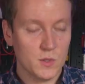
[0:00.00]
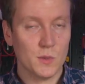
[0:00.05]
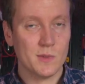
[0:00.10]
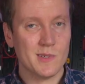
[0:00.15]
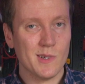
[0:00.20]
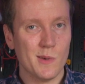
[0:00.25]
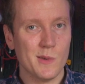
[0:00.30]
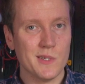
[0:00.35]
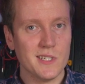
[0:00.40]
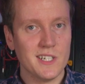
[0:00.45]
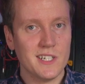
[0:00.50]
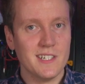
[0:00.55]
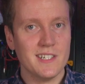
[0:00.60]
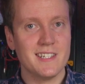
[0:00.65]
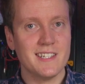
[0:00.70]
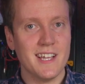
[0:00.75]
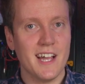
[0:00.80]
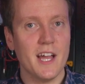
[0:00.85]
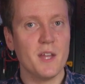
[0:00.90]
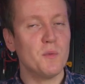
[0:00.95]
So it's always a good
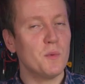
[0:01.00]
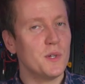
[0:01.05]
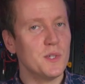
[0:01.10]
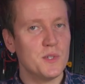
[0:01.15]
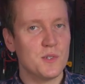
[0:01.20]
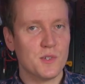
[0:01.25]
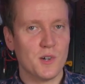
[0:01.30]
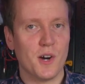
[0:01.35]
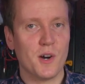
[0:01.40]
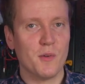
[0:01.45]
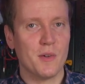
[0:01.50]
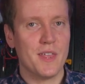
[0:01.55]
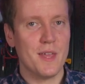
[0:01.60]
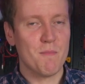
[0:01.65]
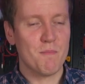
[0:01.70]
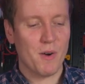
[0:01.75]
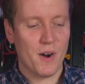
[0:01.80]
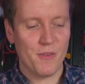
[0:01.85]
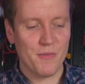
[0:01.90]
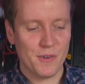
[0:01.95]
sign when you start with a
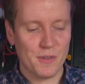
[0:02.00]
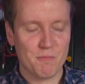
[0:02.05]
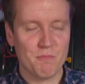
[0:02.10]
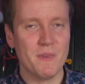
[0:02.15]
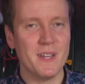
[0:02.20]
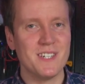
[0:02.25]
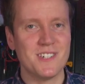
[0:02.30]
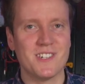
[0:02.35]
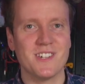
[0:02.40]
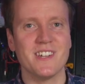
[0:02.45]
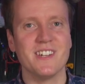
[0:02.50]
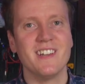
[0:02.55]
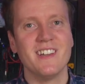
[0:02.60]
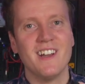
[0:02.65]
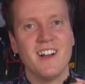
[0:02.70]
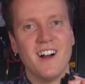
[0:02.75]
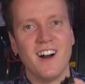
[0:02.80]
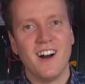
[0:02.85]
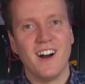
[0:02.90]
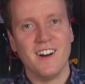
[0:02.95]
perfect Benchy
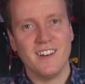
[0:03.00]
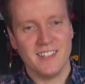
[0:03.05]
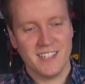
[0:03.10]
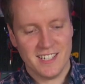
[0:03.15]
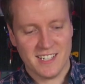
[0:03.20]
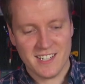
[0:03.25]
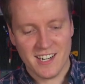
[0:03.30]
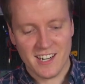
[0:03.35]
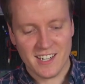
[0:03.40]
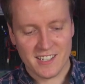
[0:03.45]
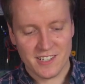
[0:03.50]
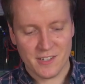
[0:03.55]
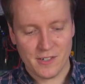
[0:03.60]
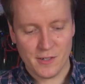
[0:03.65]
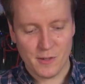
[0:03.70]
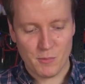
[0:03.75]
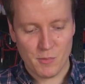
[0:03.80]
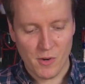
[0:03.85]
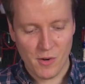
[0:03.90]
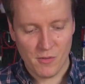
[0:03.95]
on the stock
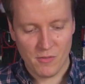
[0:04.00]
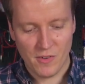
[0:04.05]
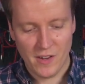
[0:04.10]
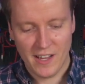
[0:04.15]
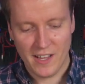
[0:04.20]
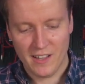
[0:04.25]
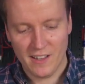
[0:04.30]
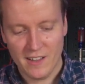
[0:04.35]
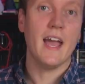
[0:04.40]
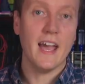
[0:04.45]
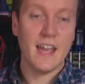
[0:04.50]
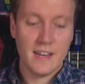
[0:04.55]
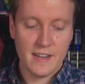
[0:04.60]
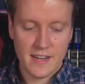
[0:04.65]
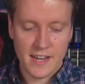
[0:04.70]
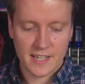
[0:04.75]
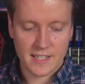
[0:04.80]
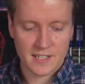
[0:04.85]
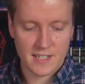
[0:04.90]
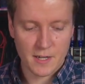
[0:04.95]
Cura profile. And
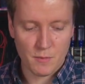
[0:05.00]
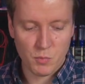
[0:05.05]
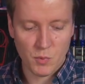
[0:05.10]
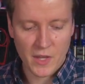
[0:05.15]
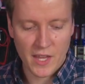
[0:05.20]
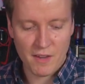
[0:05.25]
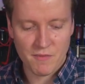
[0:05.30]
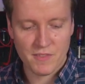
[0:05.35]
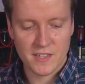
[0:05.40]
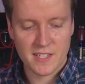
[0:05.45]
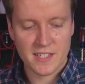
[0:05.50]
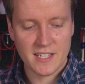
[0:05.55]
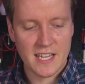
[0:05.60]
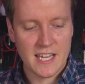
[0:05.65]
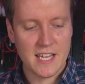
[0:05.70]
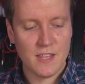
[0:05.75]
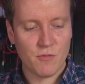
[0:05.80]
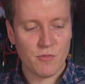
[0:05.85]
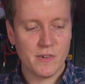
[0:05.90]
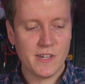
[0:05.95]
next up, we have this
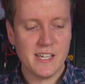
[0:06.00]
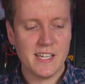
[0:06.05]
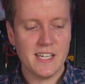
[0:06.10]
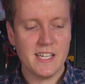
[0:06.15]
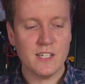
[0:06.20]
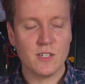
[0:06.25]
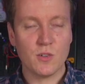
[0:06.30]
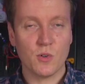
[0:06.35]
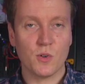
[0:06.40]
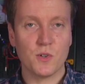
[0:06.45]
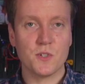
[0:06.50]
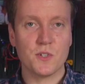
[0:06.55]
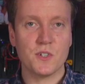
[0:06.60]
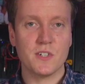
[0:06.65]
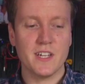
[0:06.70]
E3D torture